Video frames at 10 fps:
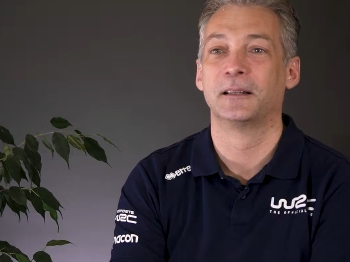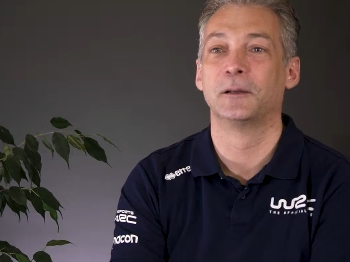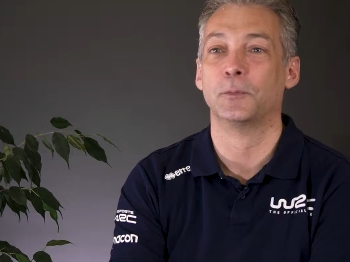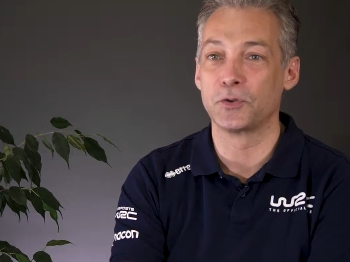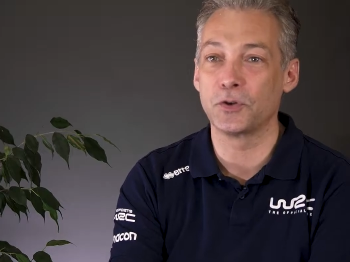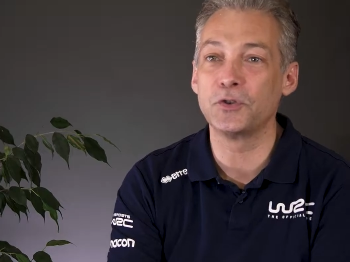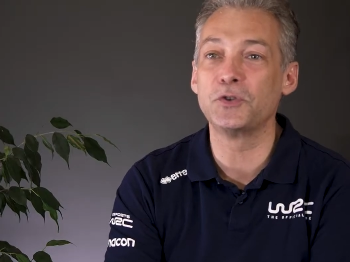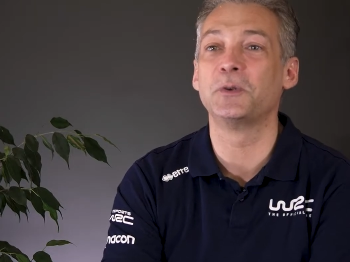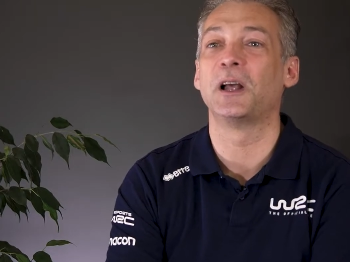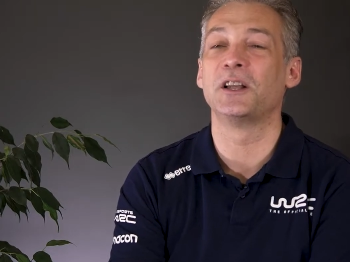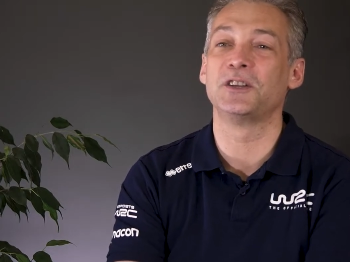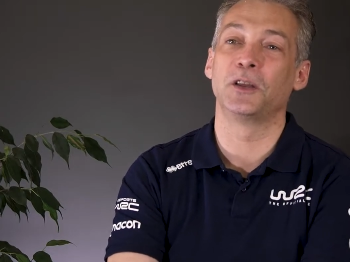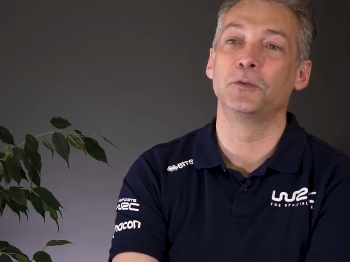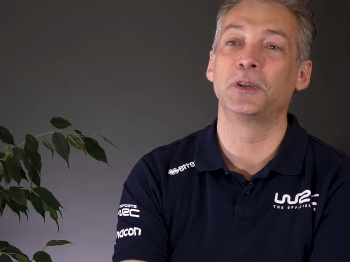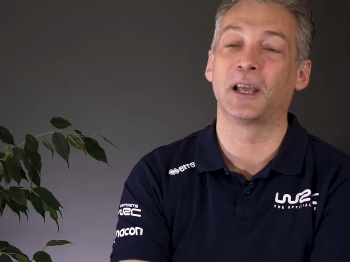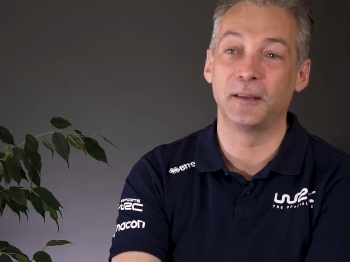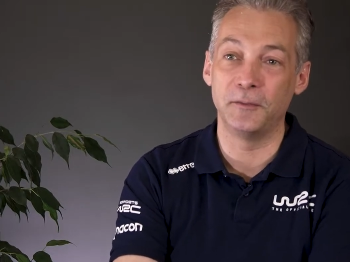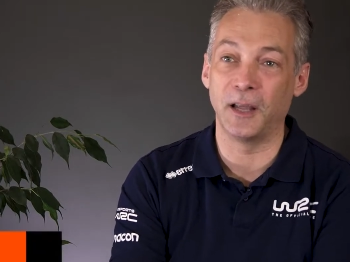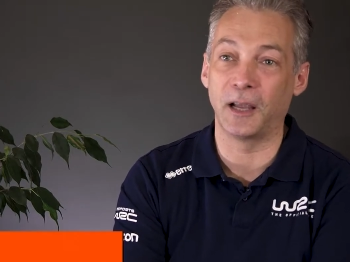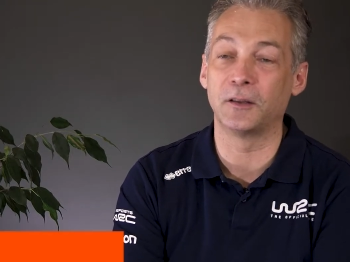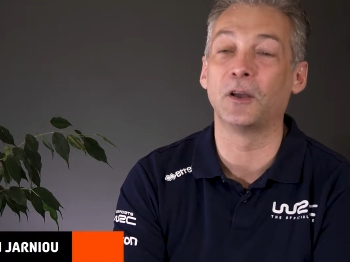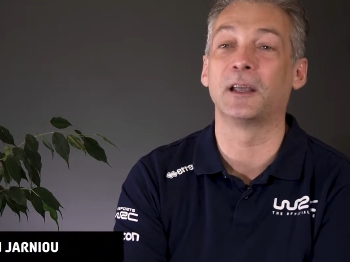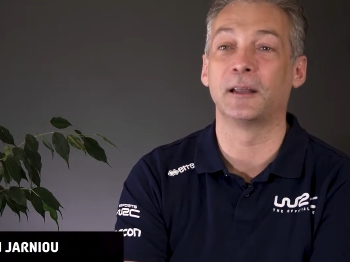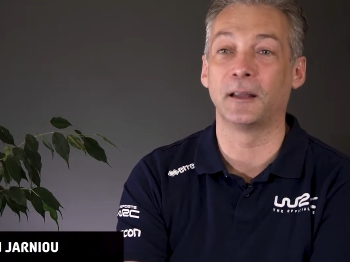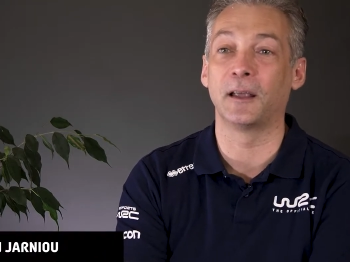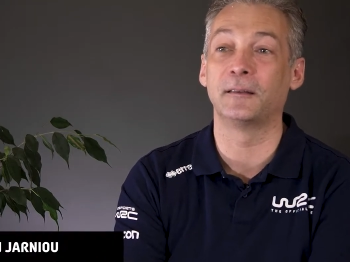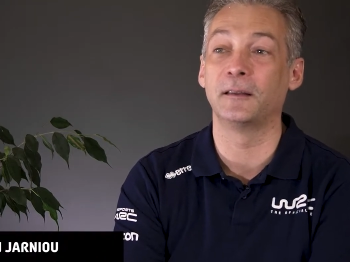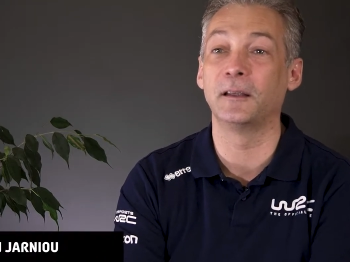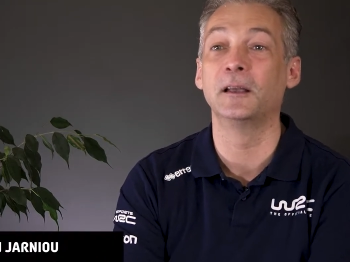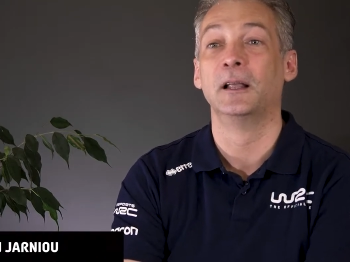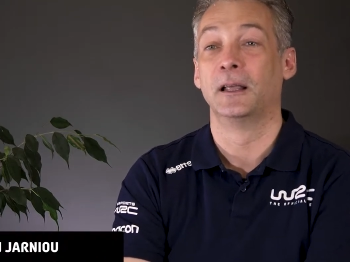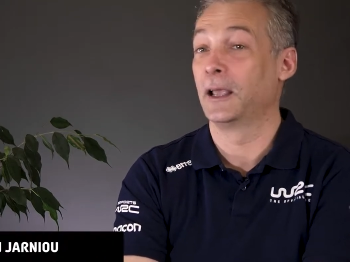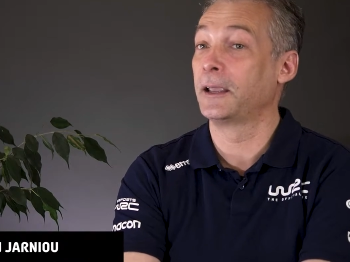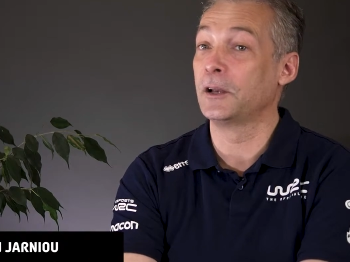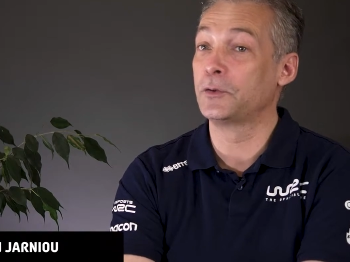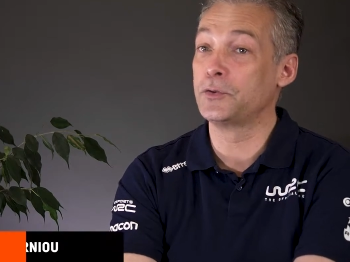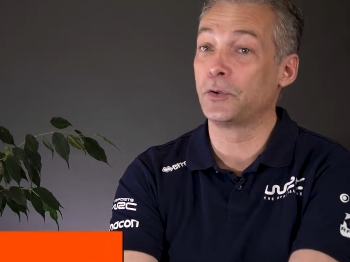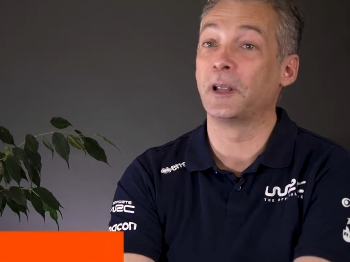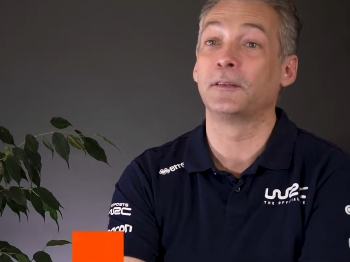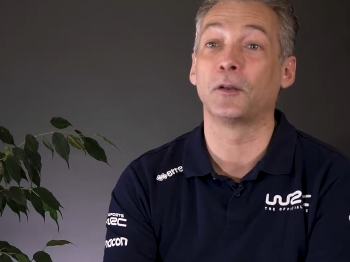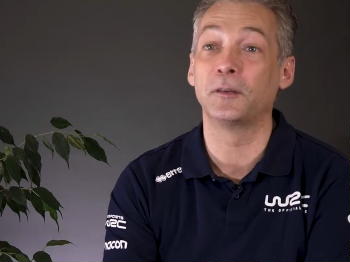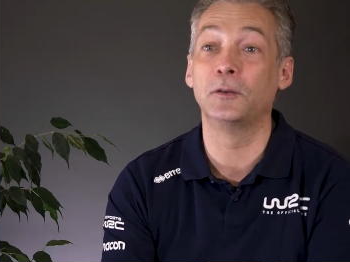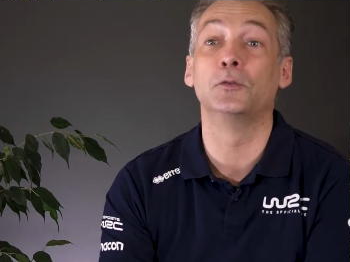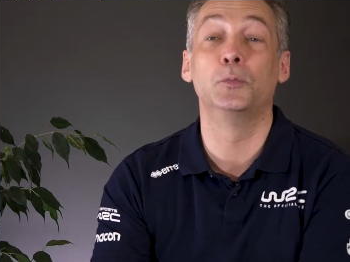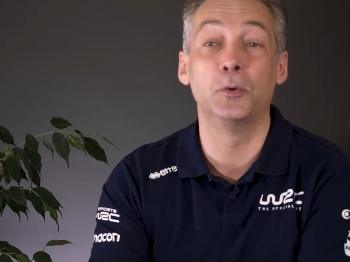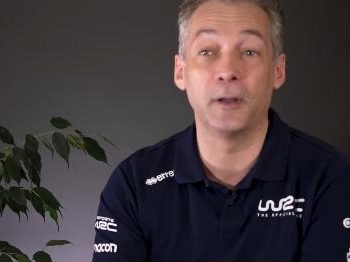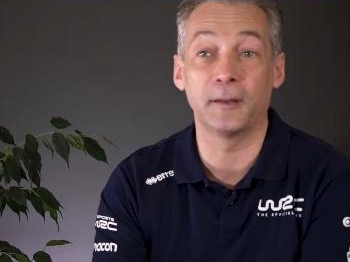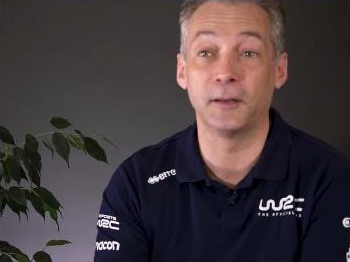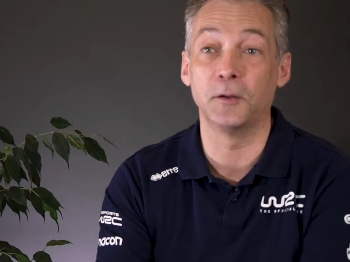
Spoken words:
Hi, I'm Alan Genu, Creative Director at KT Racing, and with a few days before the release of